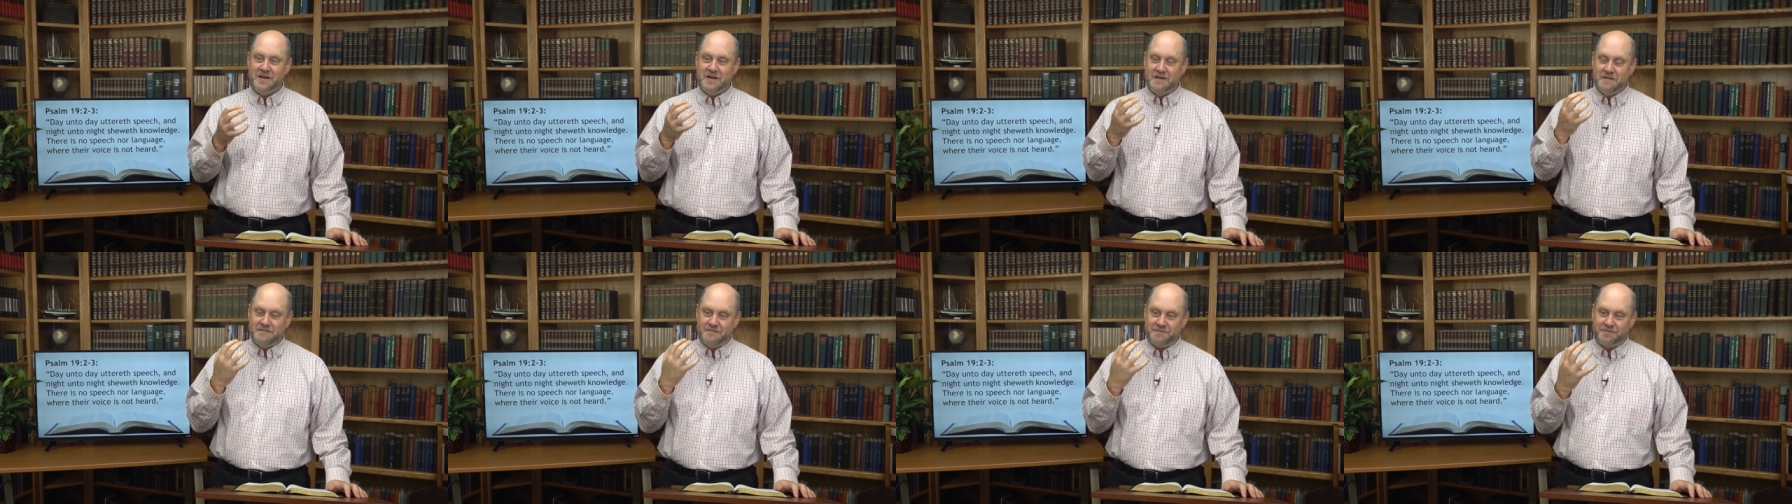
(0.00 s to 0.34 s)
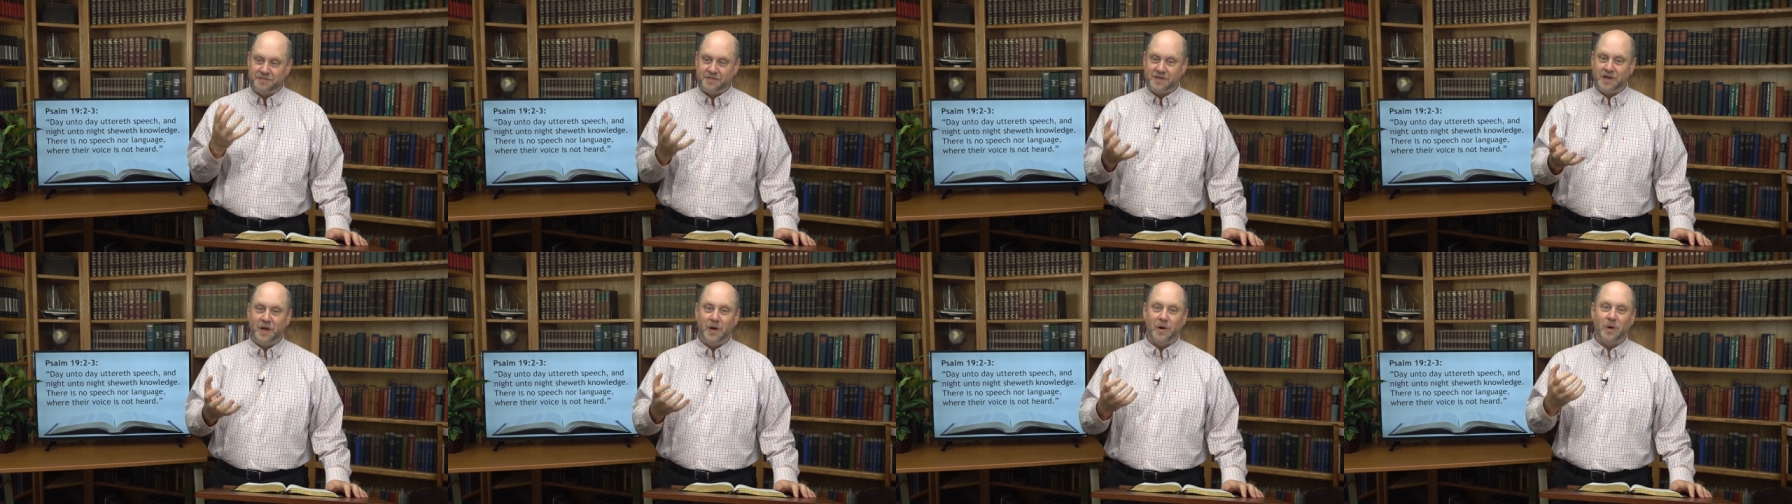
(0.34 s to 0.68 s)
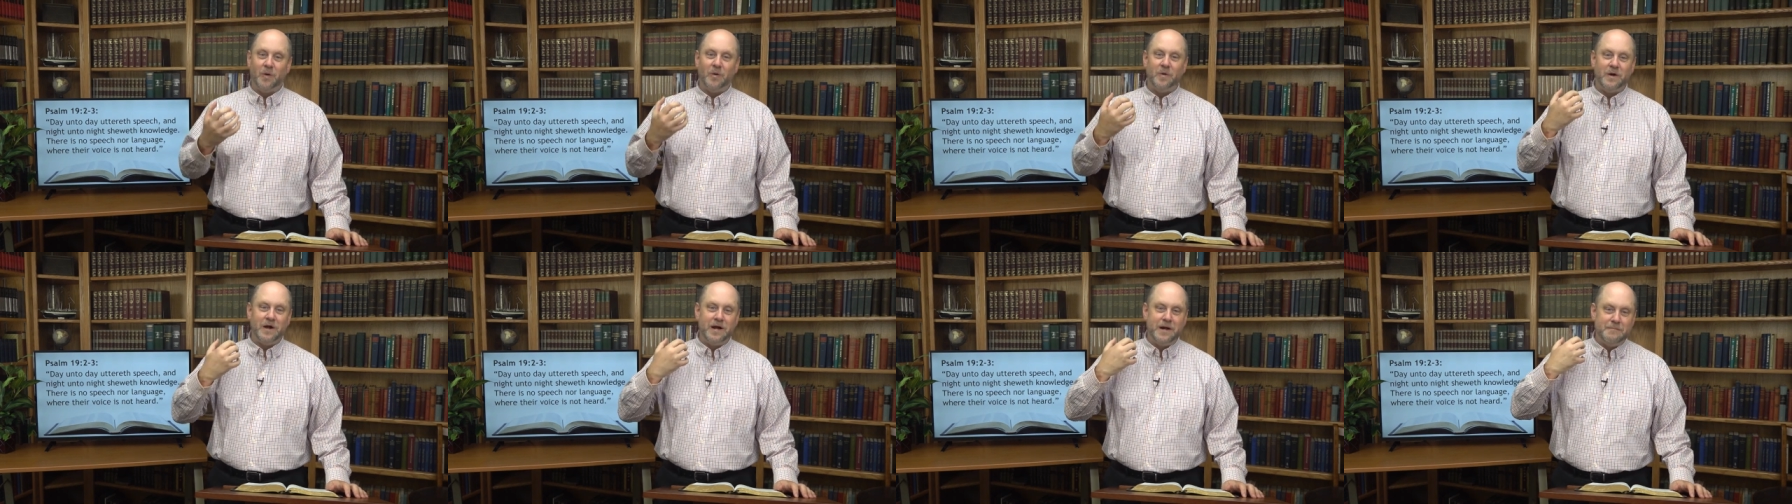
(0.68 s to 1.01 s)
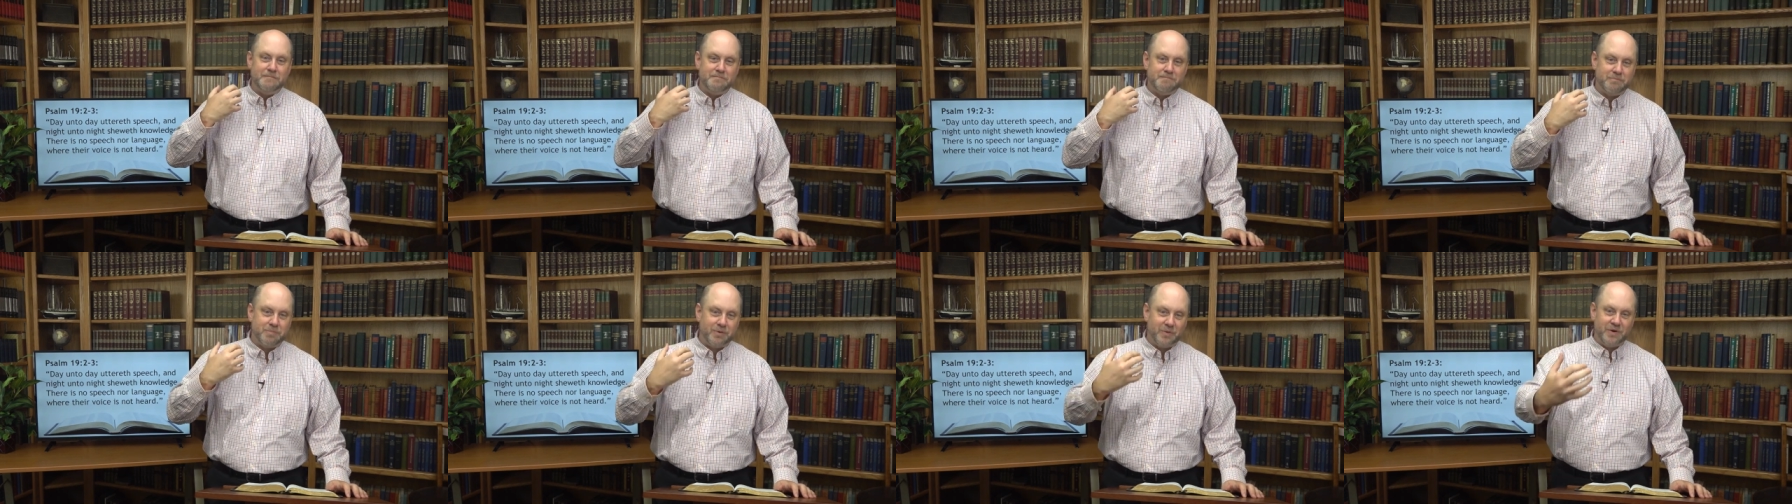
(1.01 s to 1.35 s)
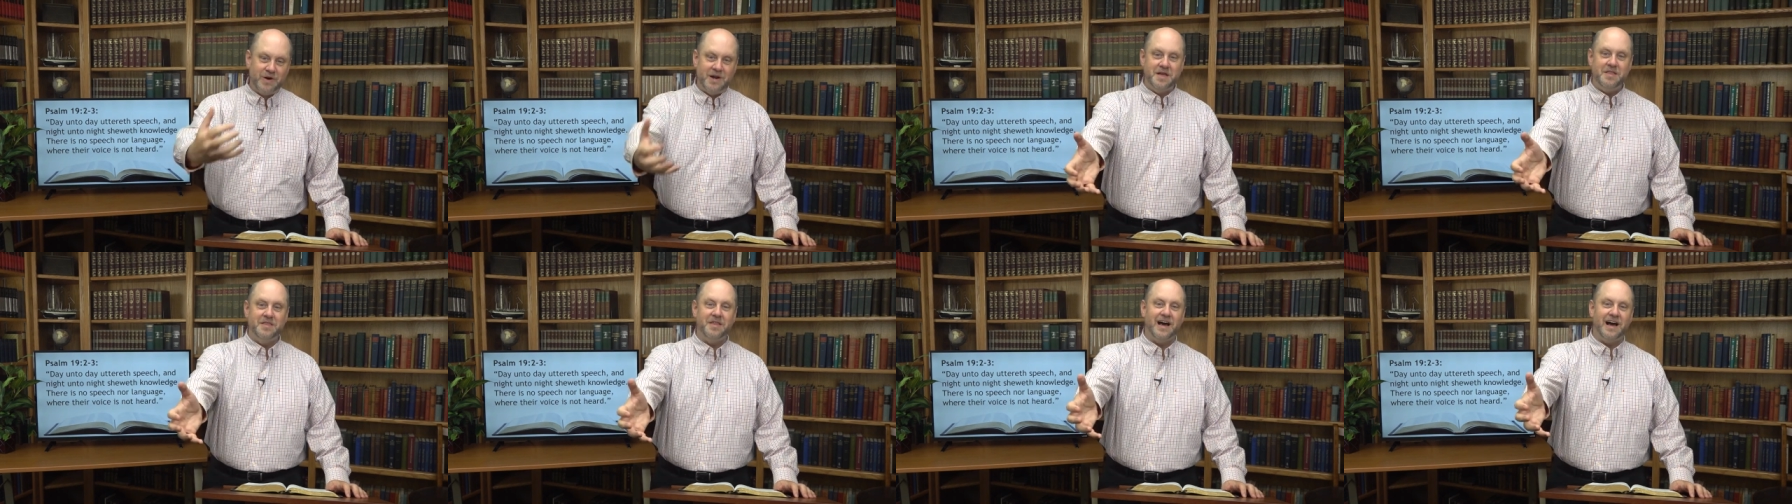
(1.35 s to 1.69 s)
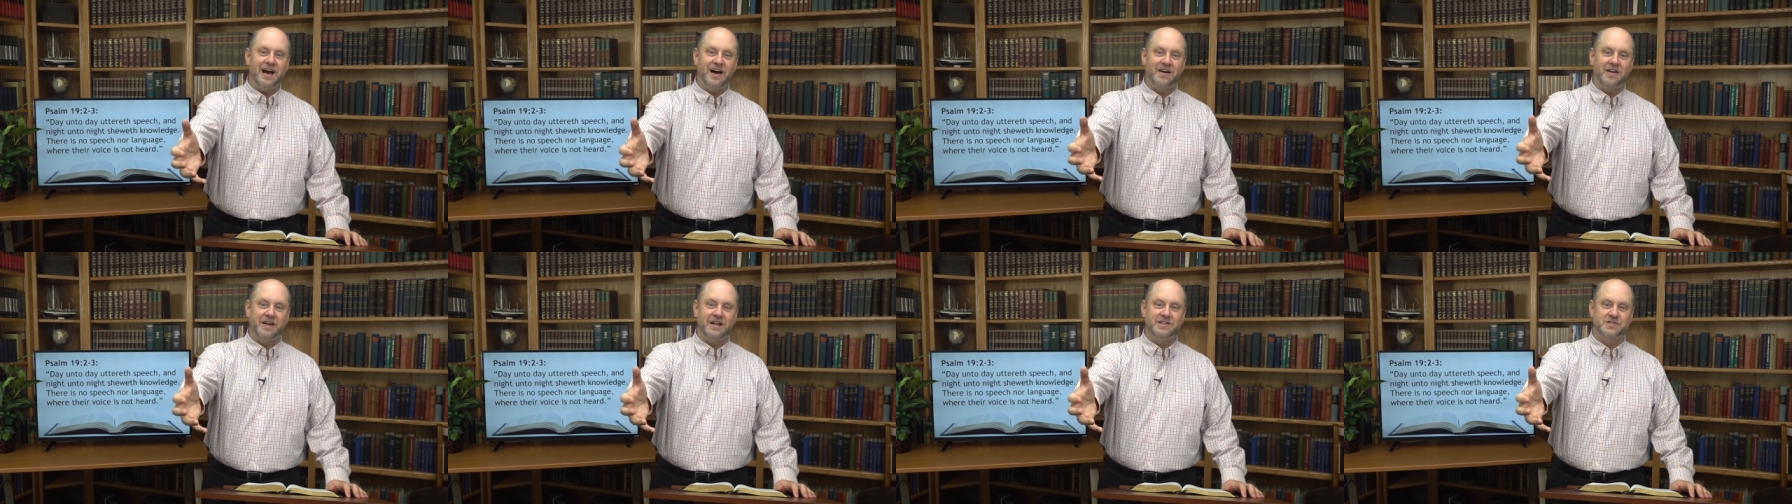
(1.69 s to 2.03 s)
flow, and breathe
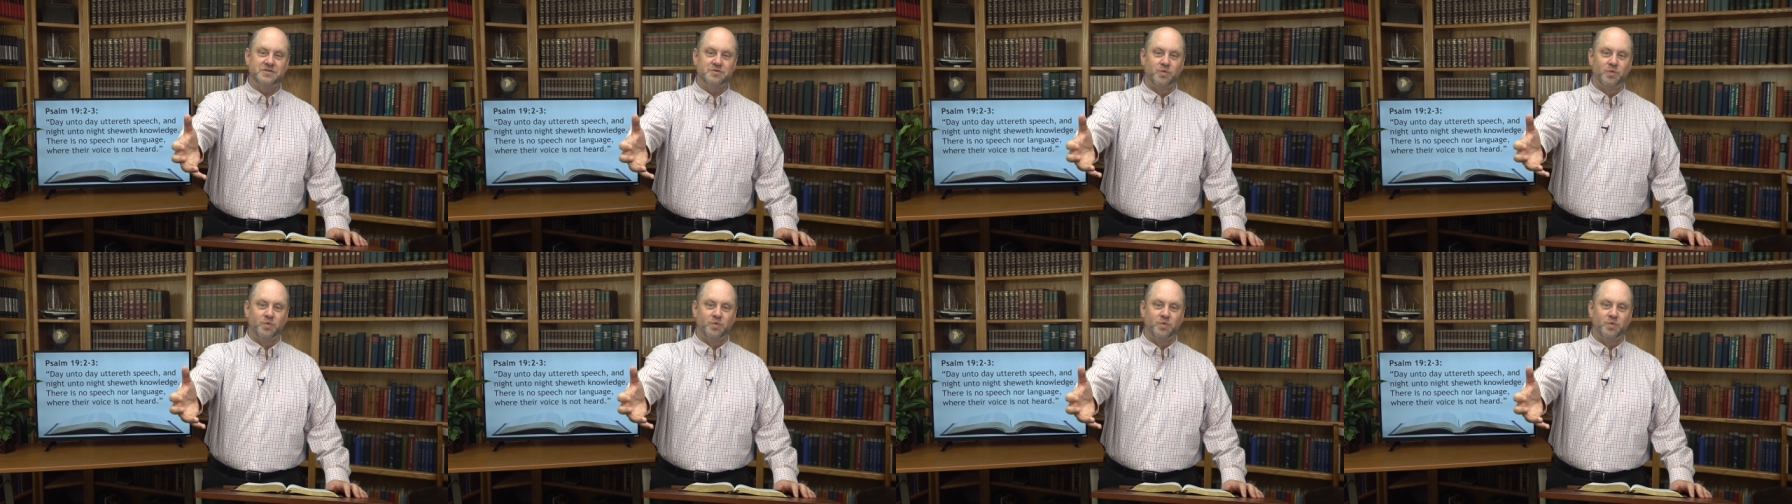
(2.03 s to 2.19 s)
out its